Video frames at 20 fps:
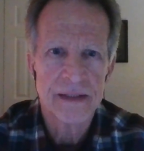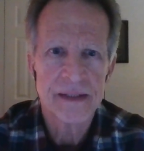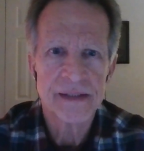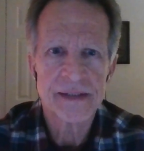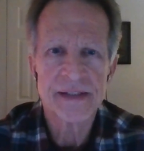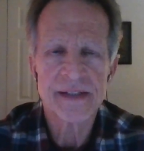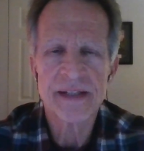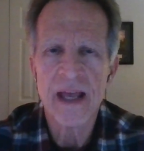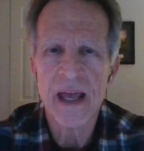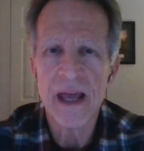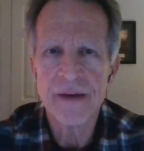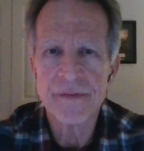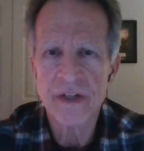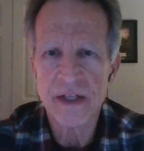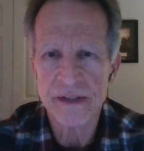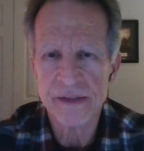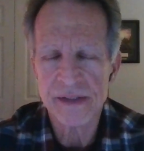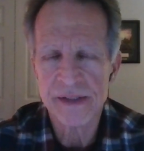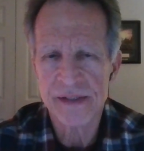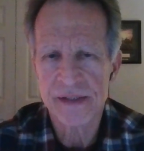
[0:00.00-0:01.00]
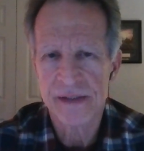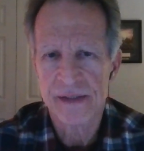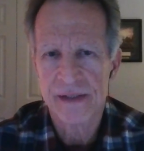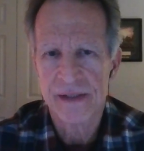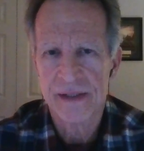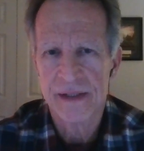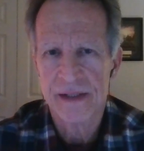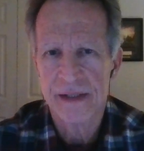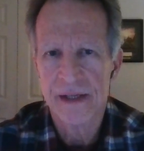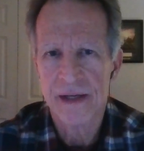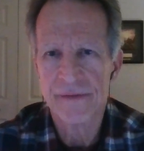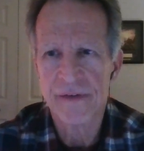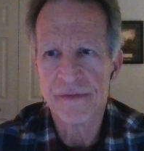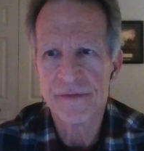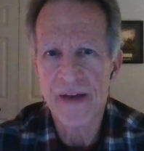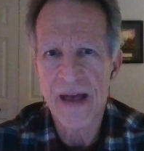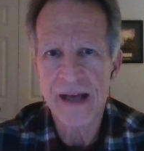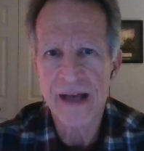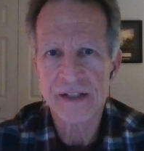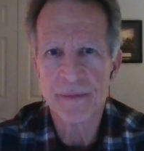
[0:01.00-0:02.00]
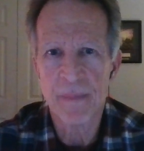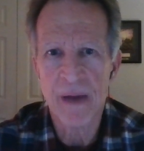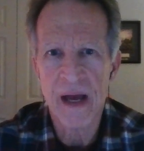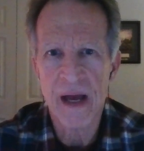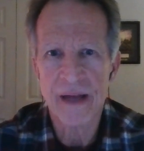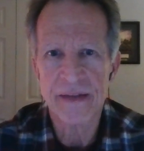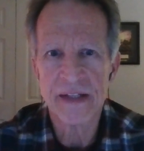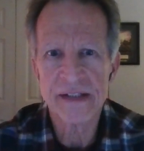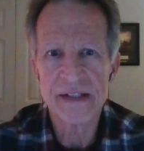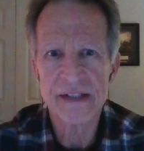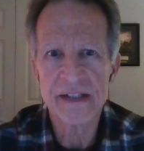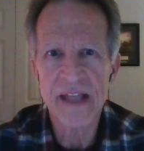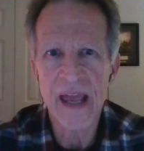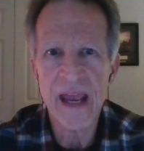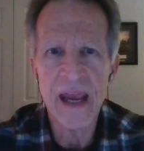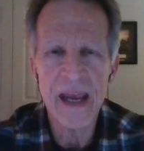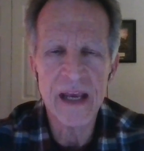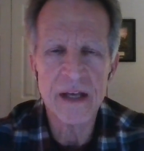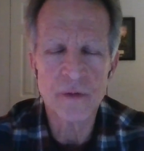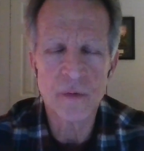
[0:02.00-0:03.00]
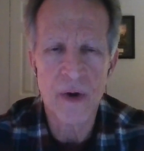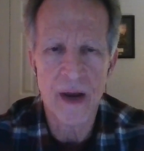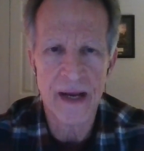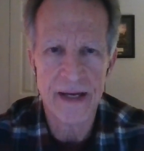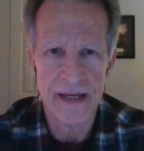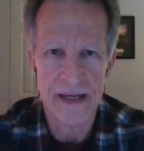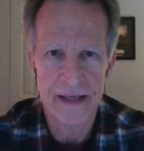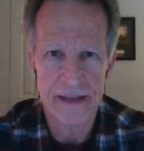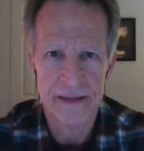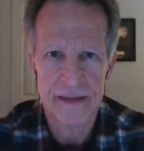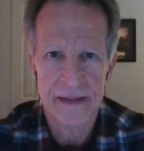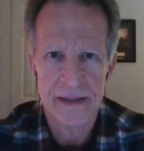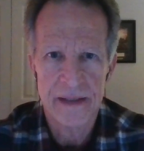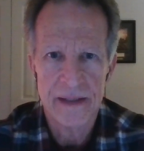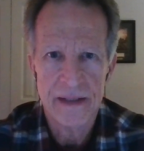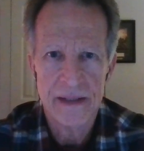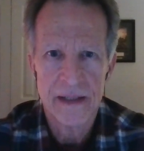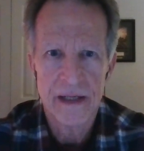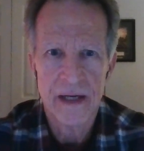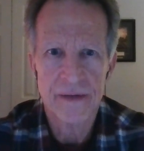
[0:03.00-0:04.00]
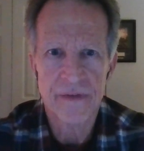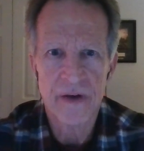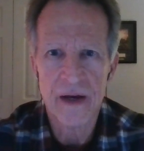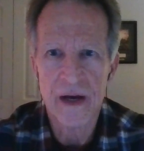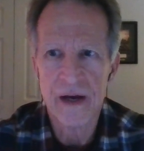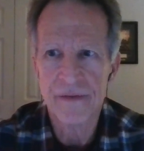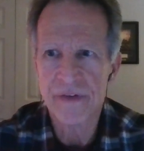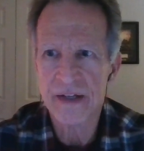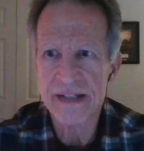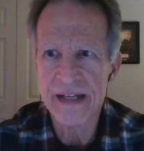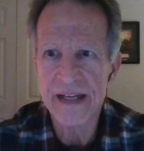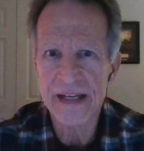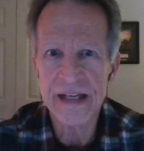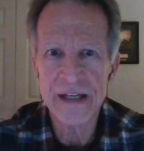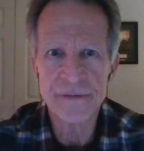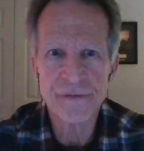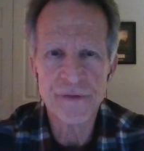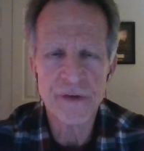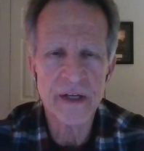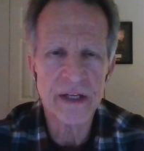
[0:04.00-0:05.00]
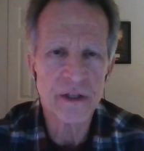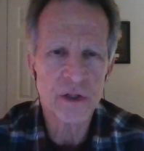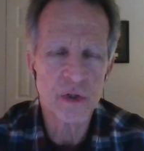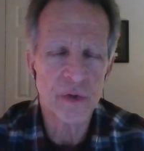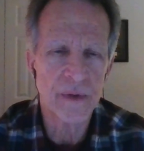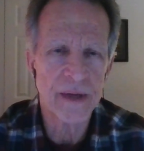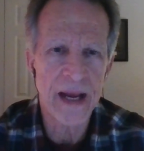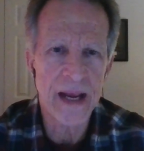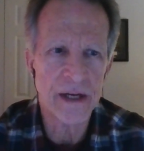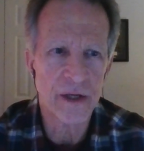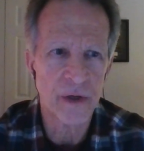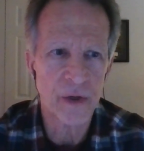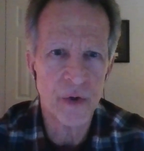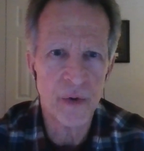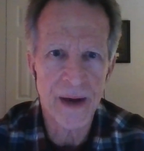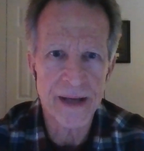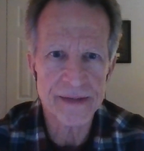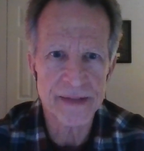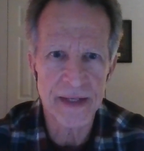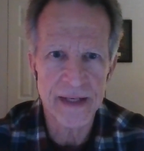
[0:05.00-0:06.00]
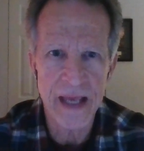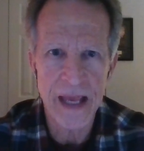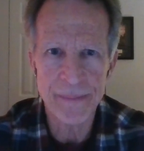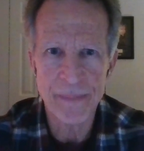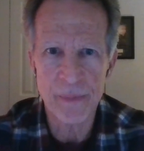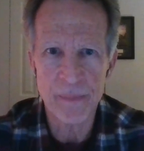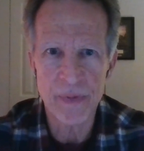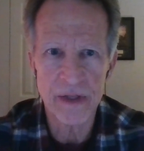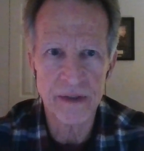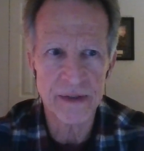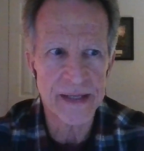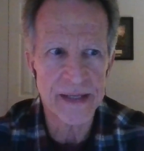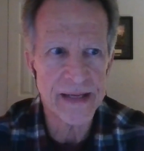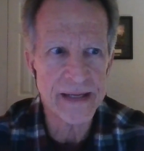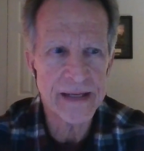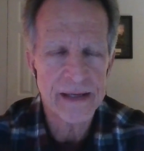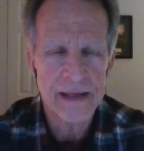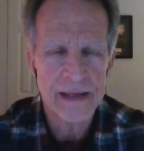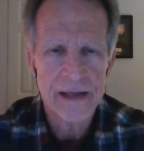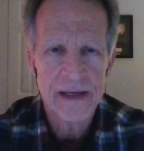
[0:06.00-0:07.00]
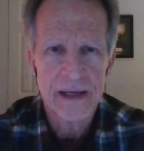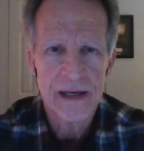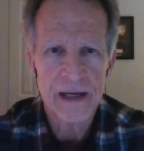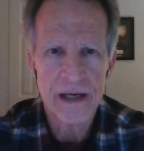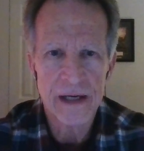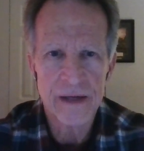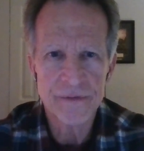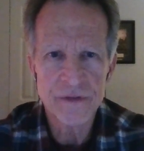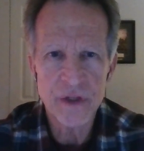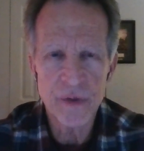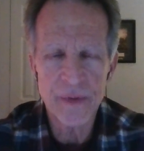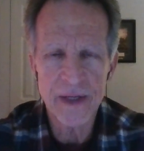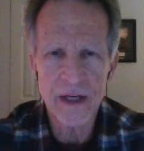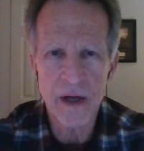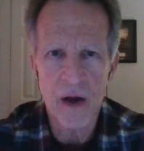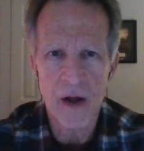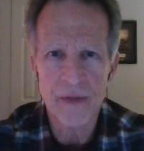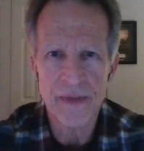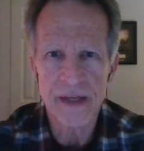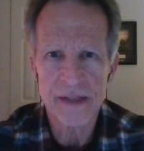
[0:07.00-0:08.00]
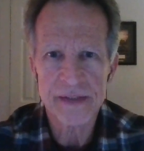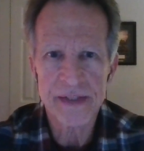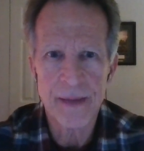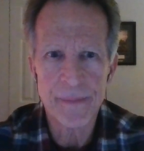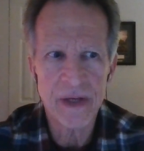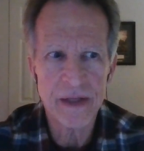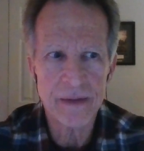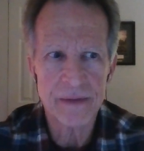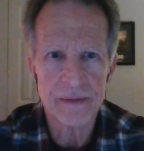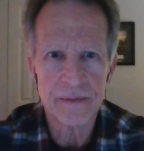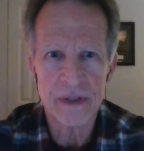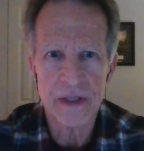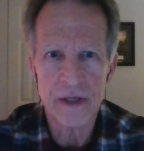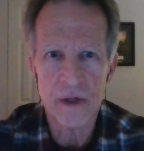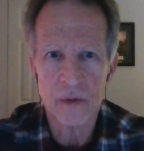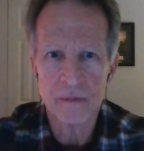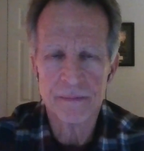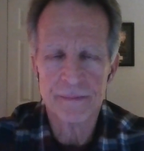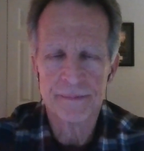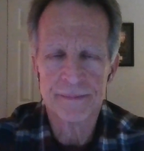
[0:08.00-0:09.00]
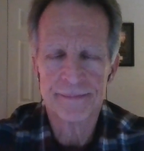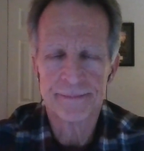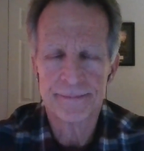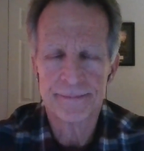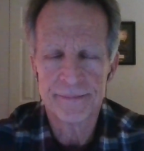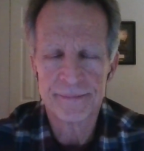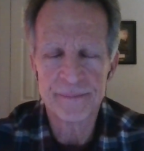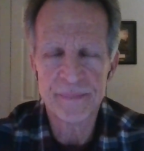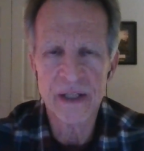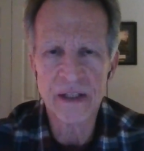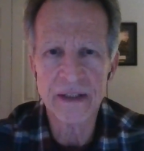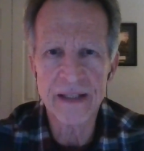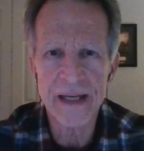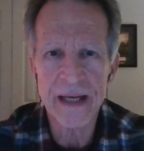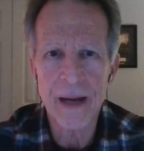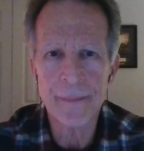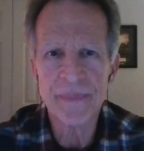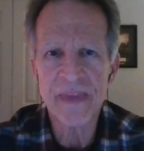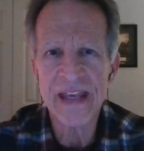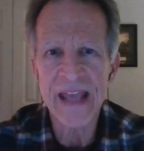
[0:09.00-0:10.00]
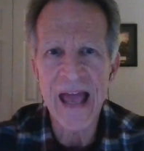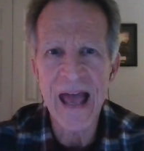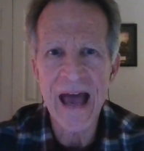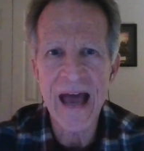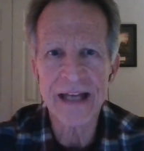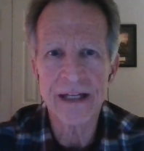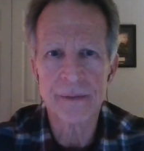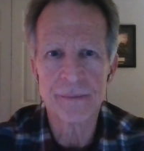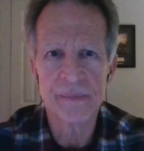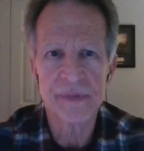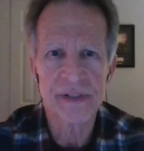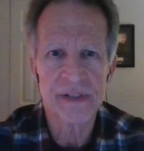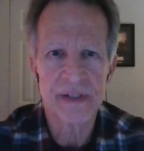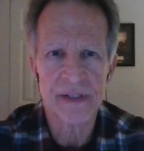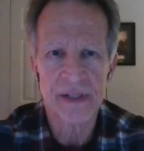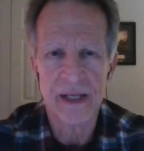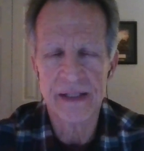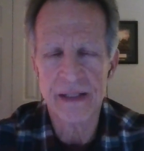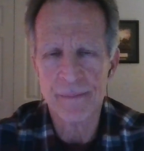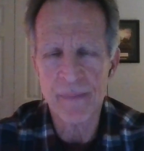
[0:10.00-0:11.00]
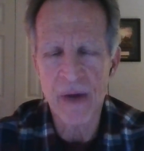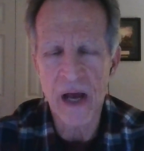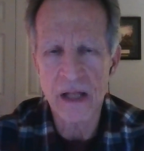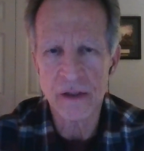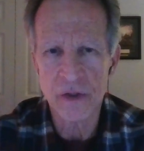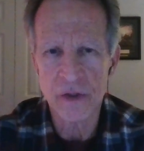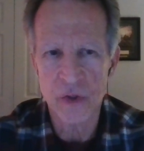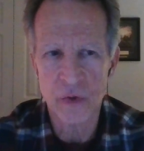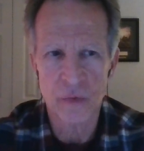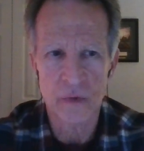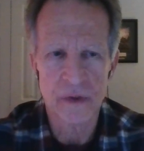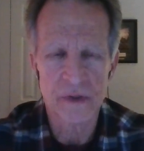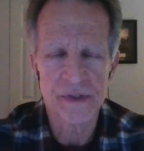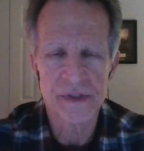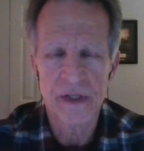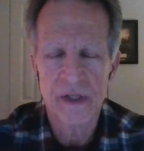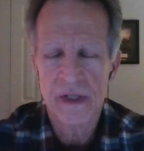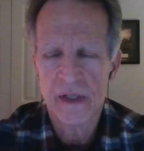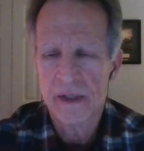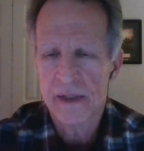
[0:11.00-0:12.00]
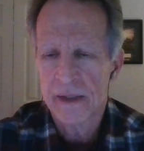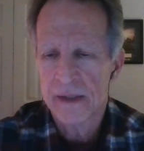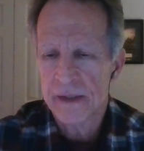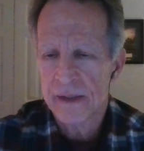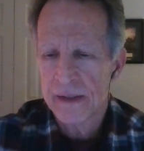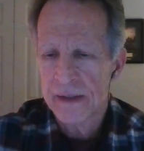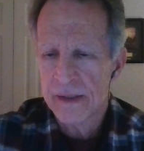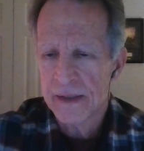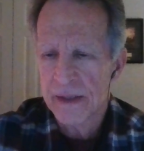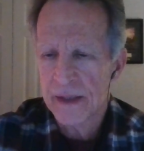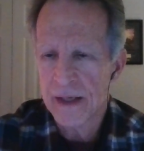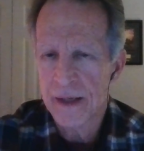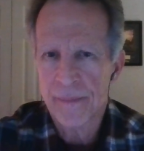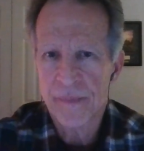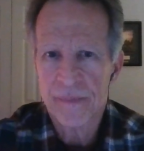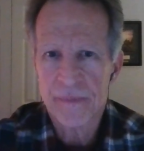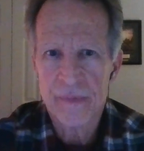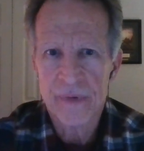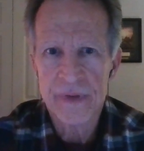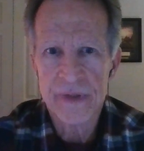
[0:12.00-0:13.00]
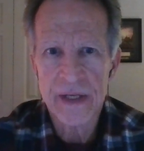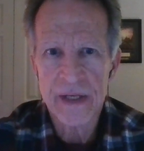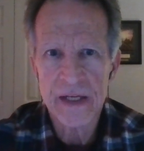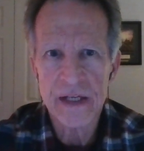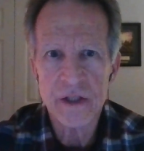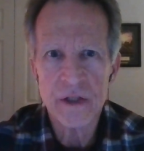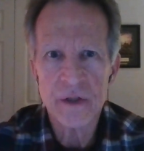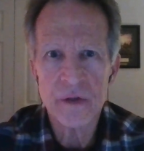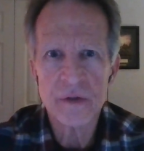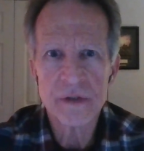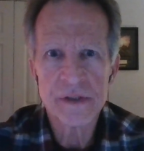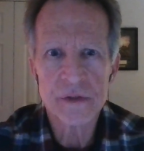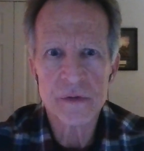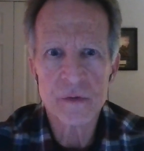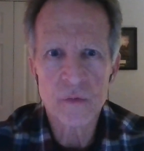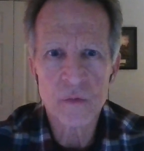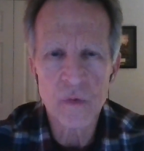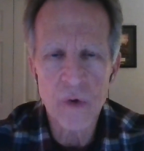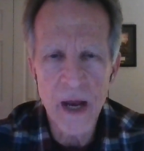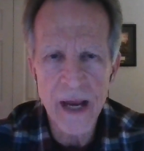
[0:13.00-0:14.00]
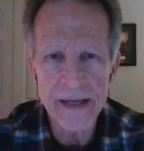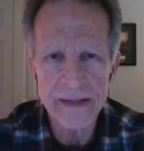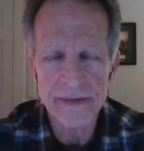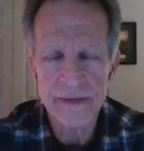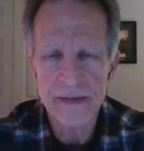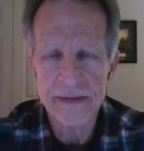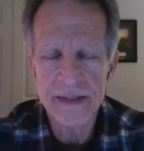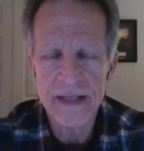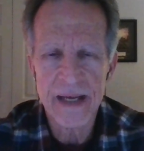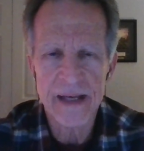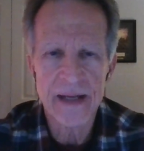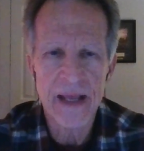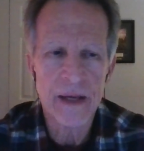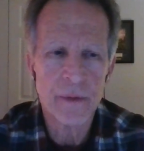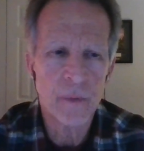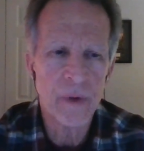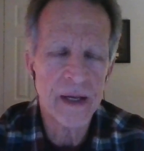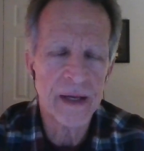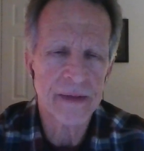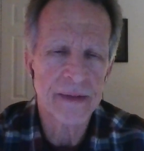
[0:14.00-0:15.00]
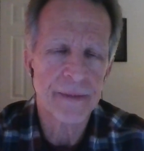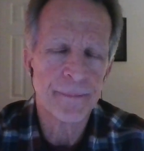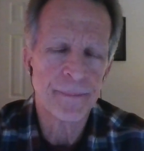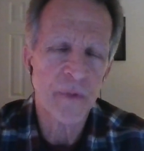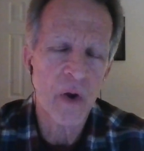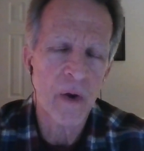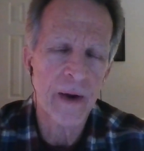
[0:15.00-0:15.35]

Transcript: This is evidence of a vast mind. This is the handwriting of, a, of an infinite creator who has the capability uh, of doing all this. I mean, you know, building up the atoms and the molecules um, that he used to write the DNA with.